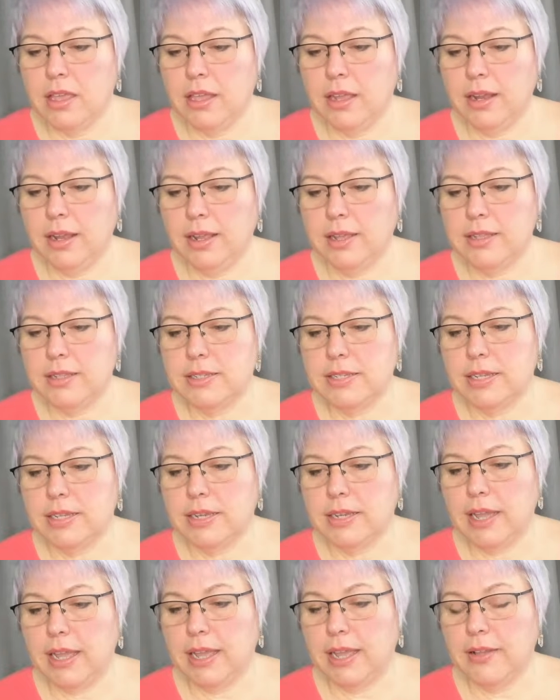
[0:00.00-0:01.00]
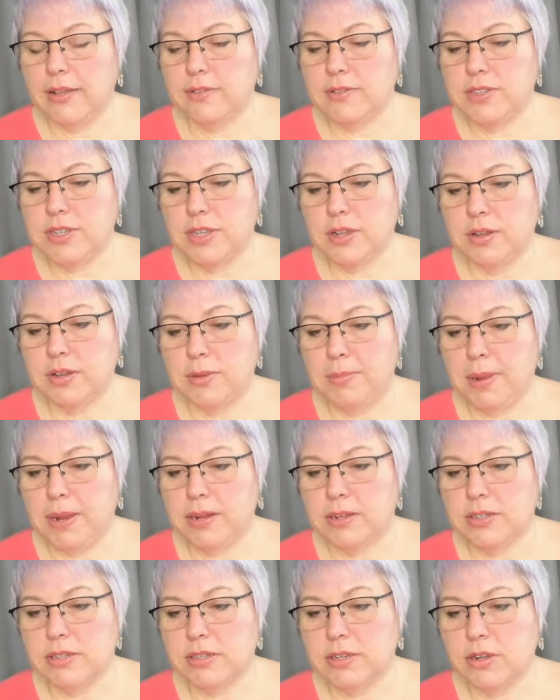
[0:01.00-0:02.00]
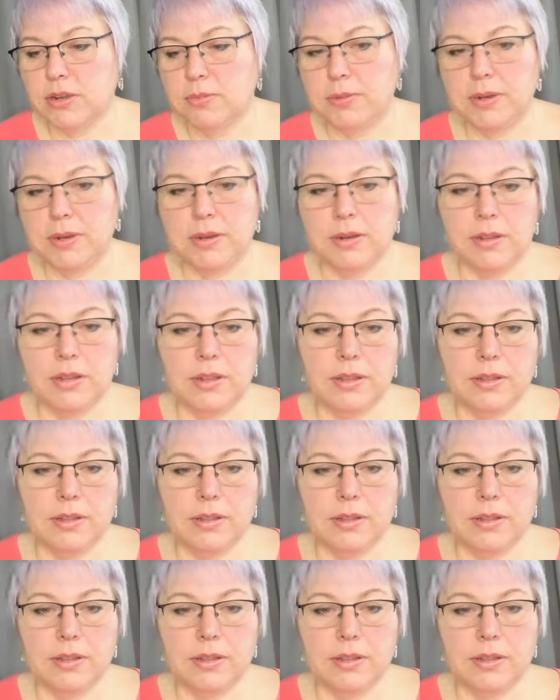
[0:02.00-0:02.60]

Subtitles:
And I can see I have to go to Periscope and